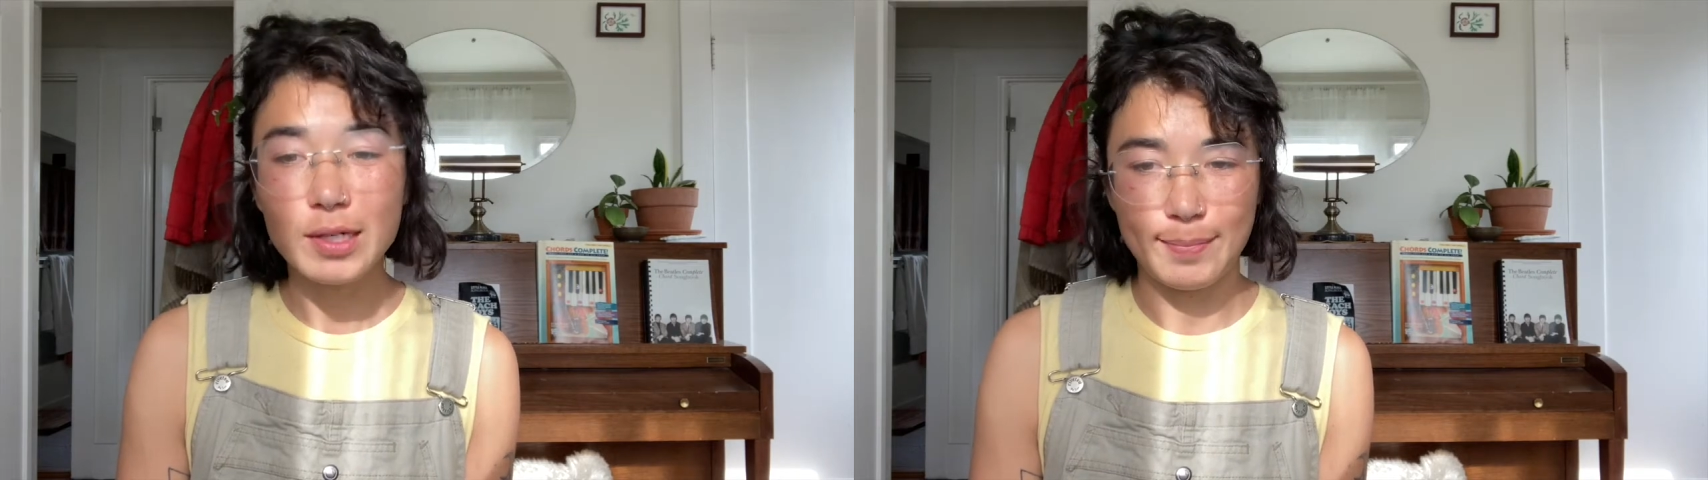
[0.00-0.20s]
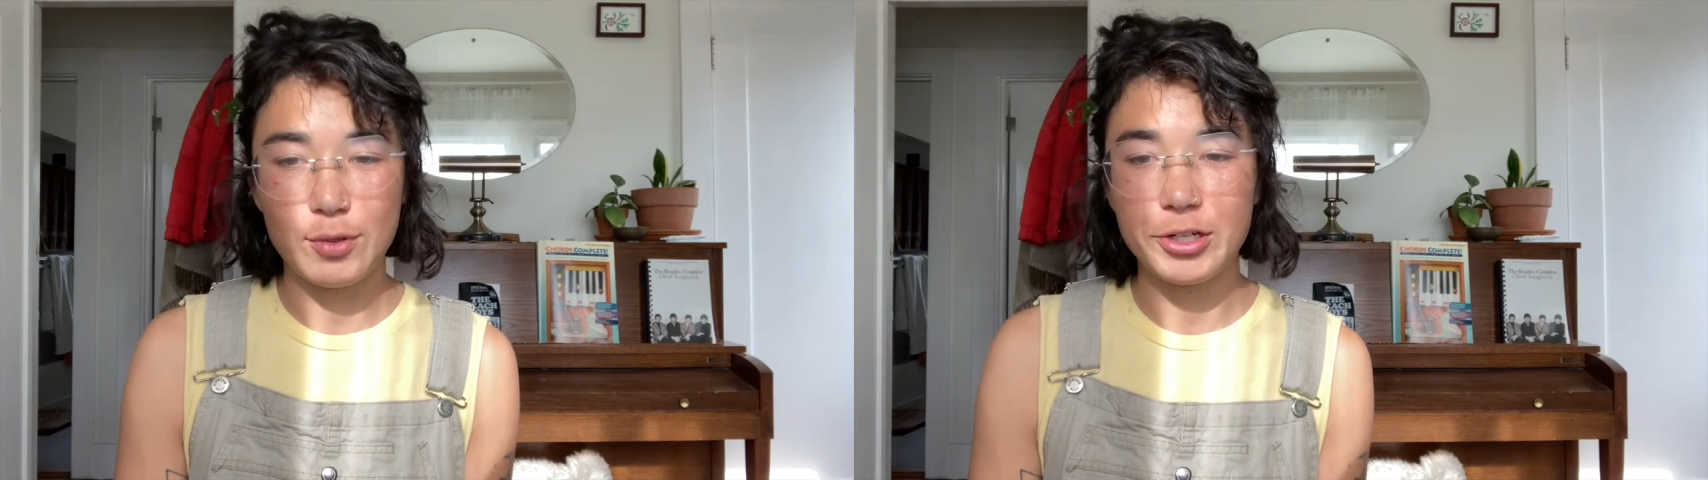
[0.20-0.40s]

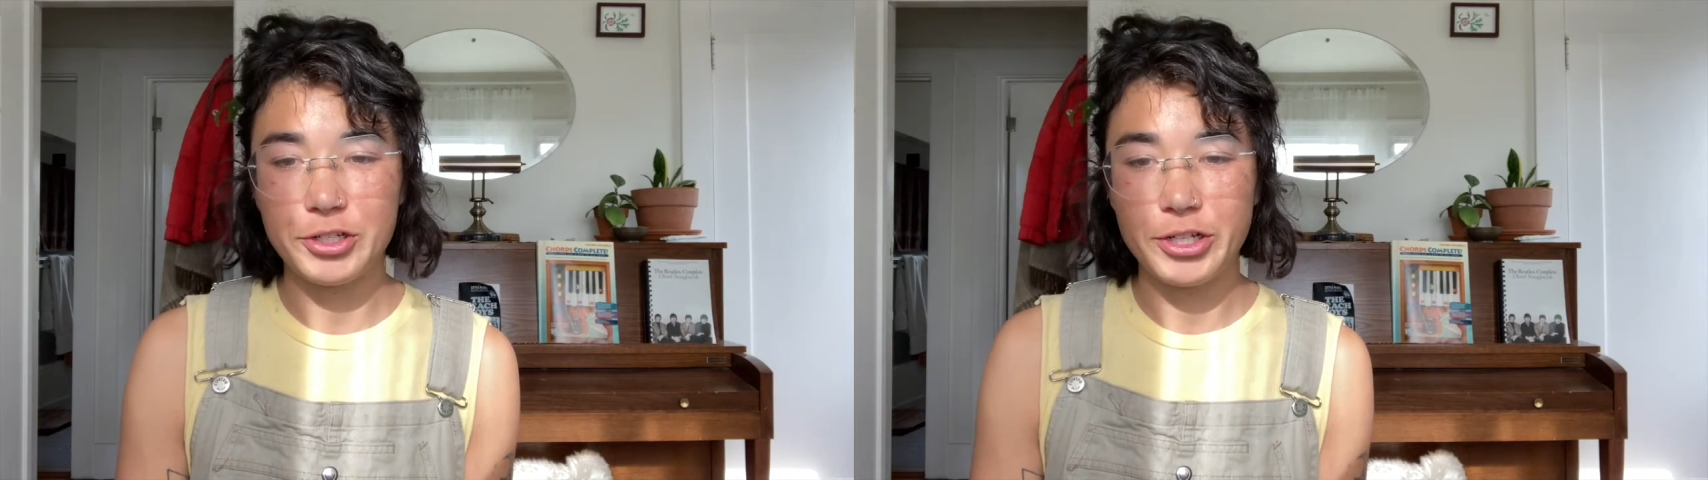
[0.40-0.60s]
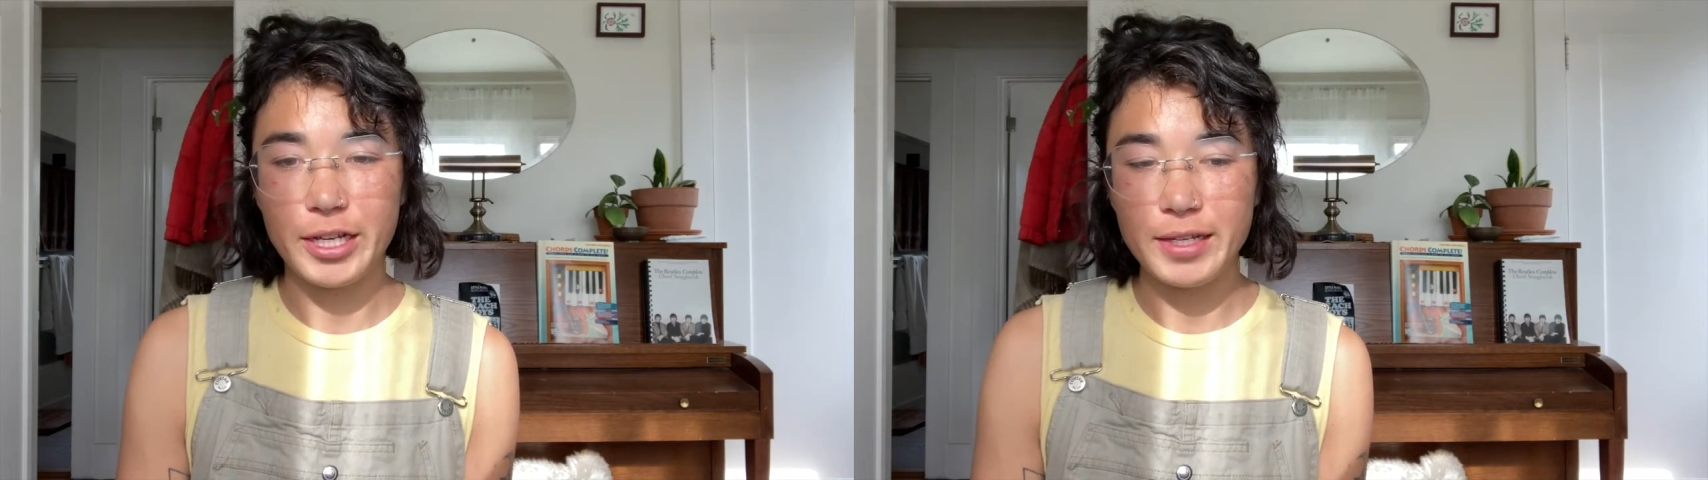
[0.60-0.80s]

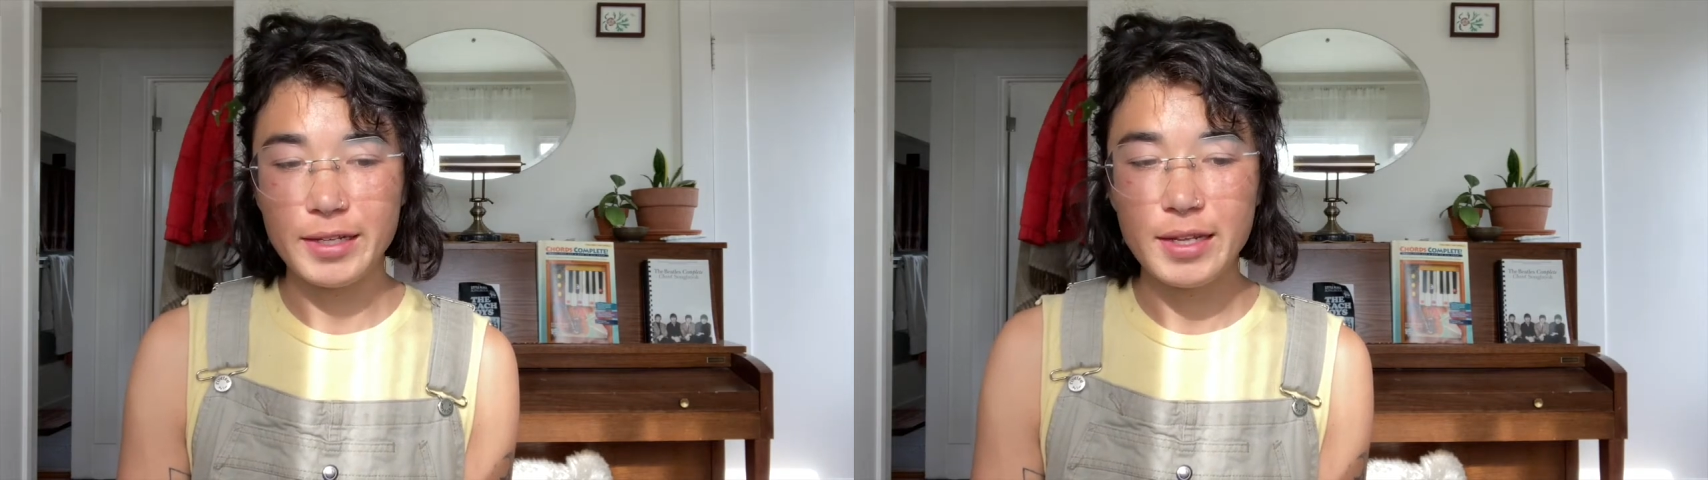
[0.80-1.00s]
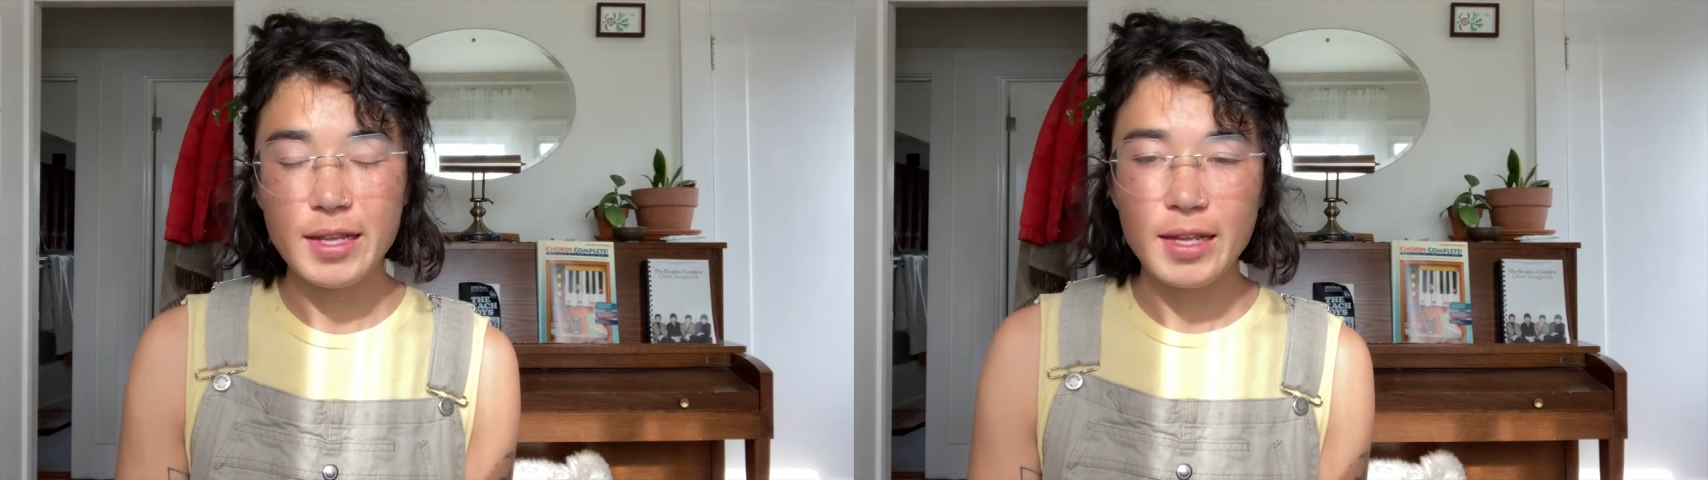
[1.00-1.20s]

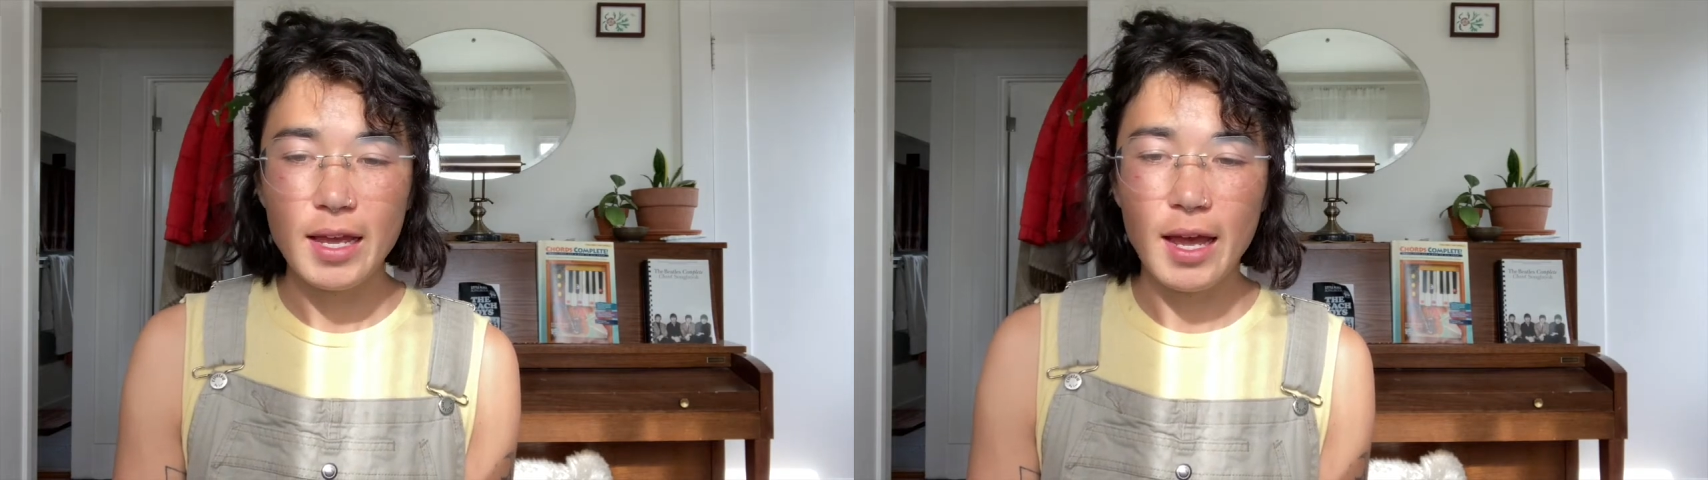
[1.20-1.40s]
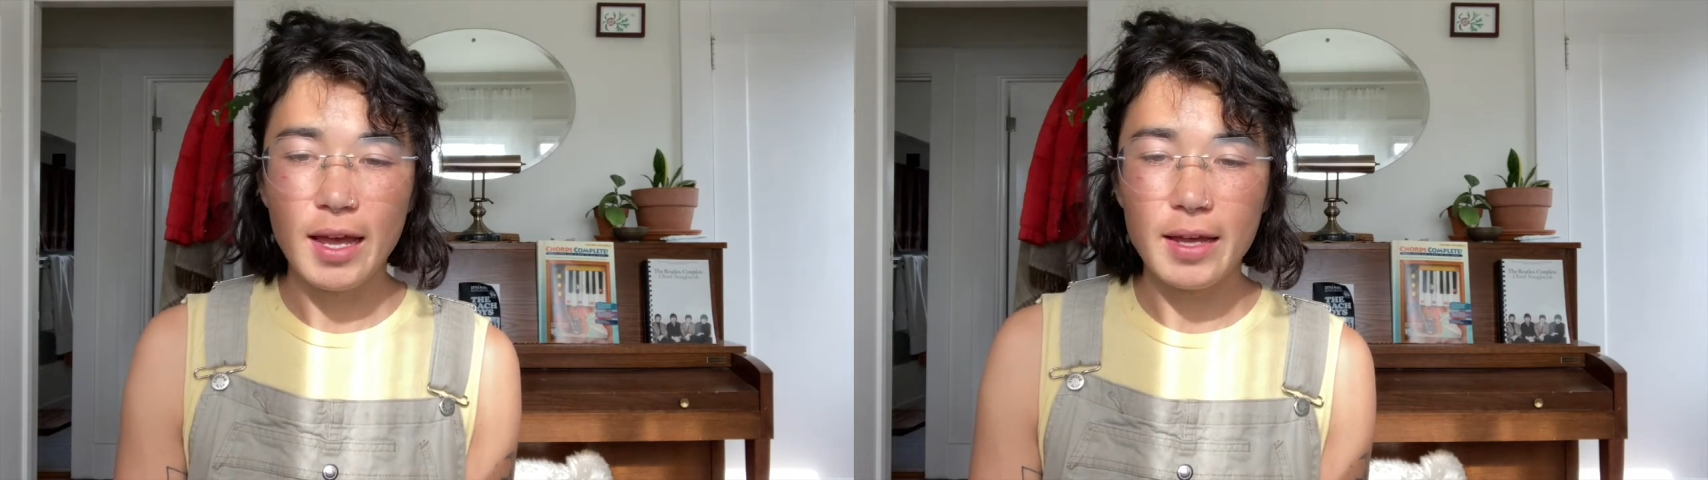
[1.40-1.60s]
portion
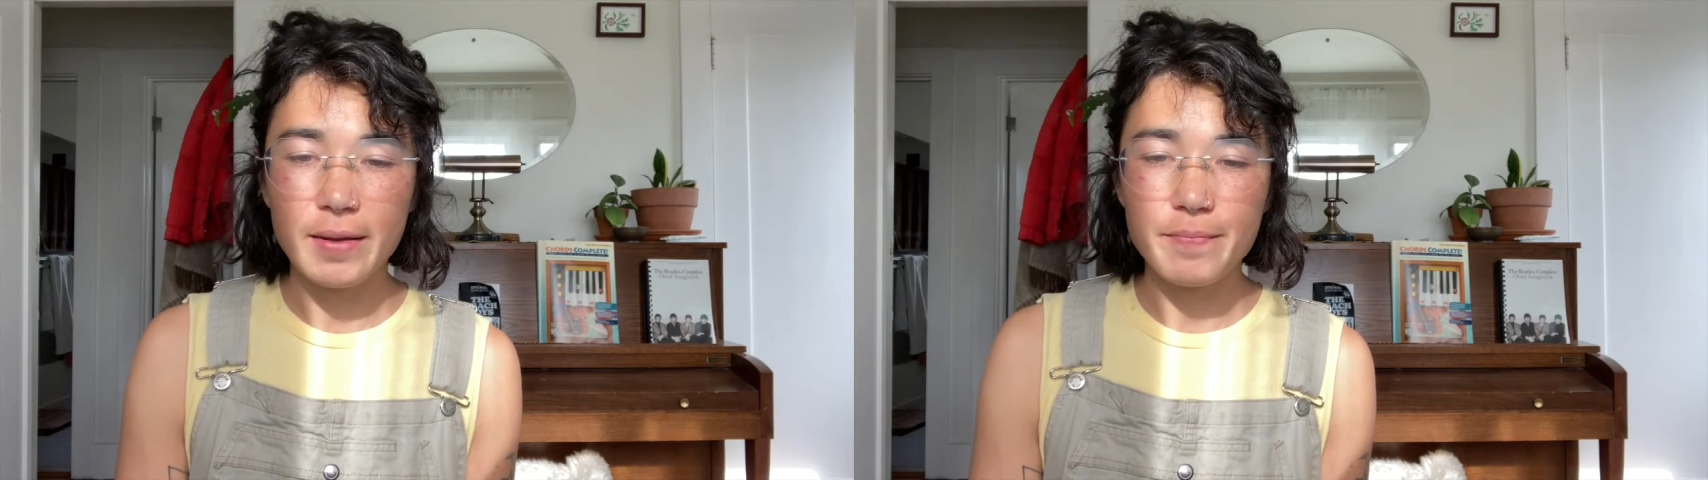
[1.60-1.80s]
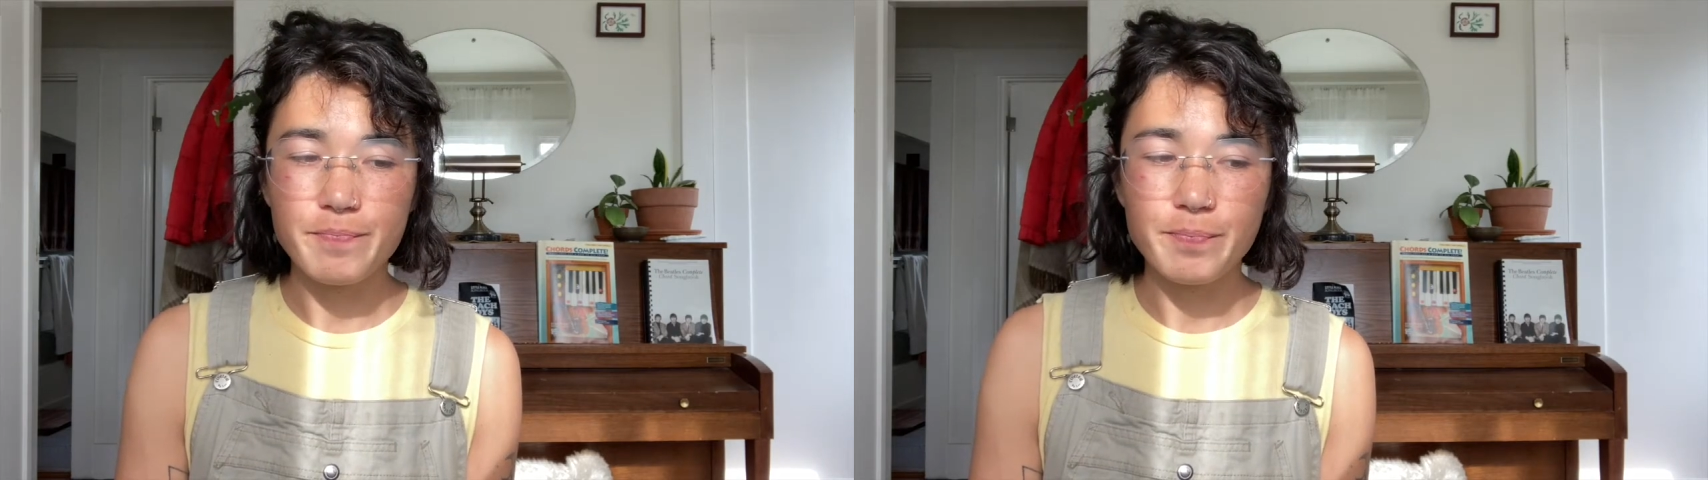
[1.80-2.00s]

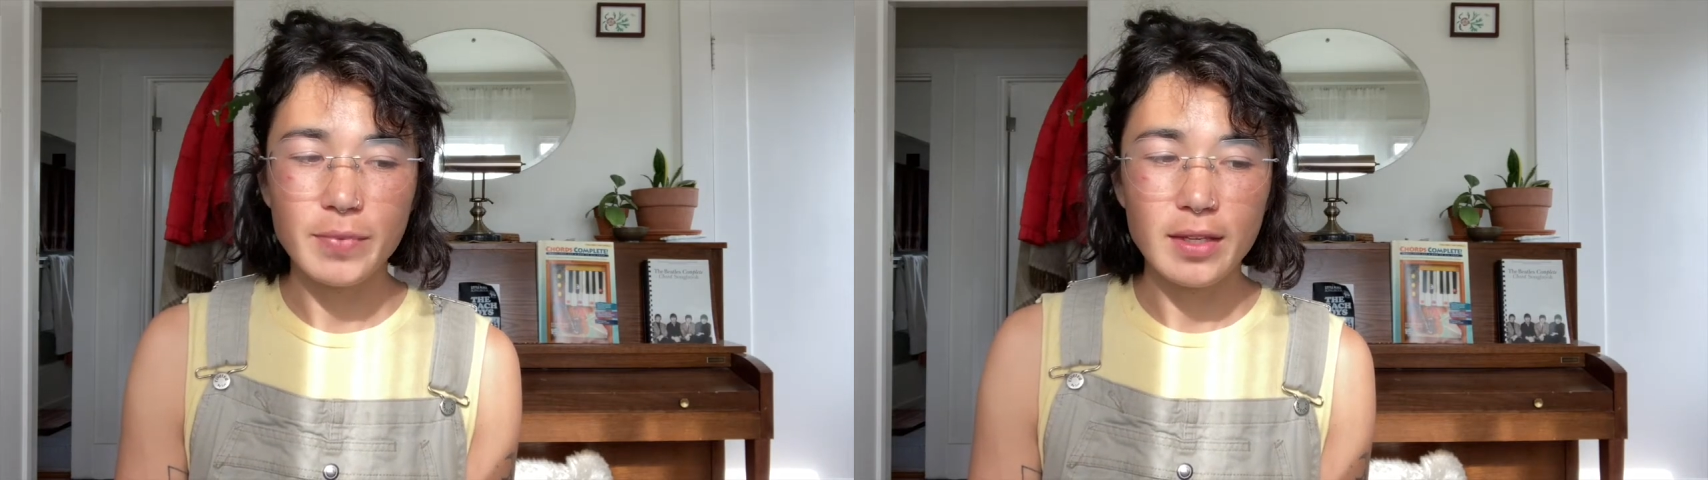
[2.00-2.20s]
um,